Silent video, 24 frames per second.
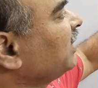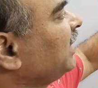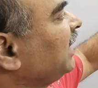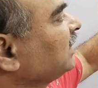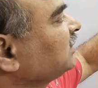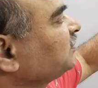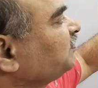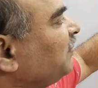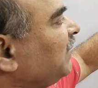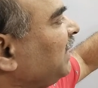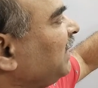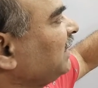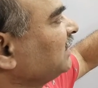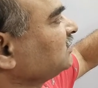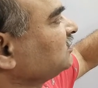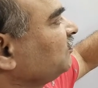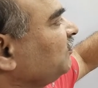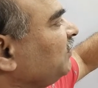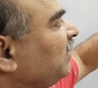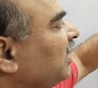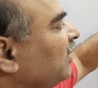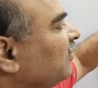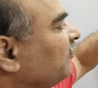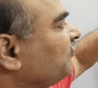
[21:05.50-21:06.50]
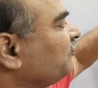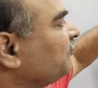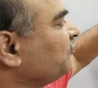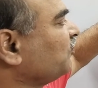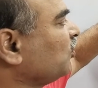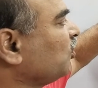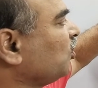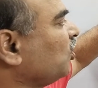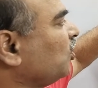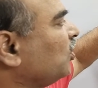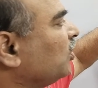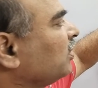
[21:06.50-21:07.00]
For next place, we have
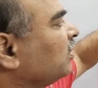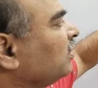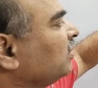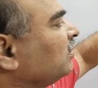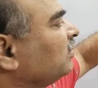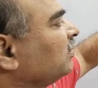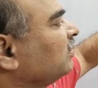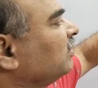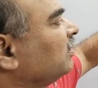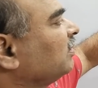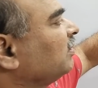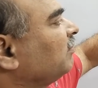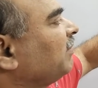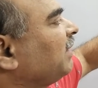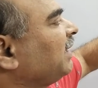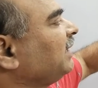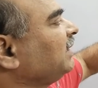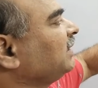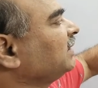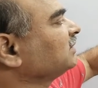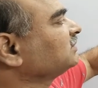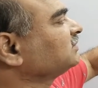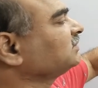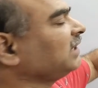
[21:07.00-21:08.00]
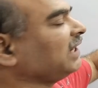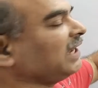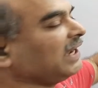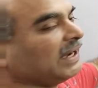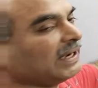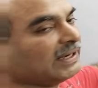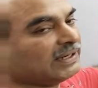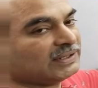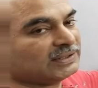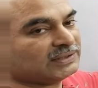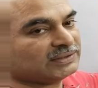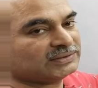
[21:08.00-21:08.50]
4 minus
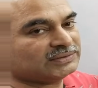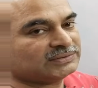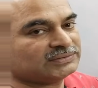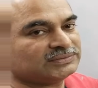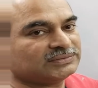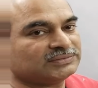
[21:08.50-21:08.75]
8.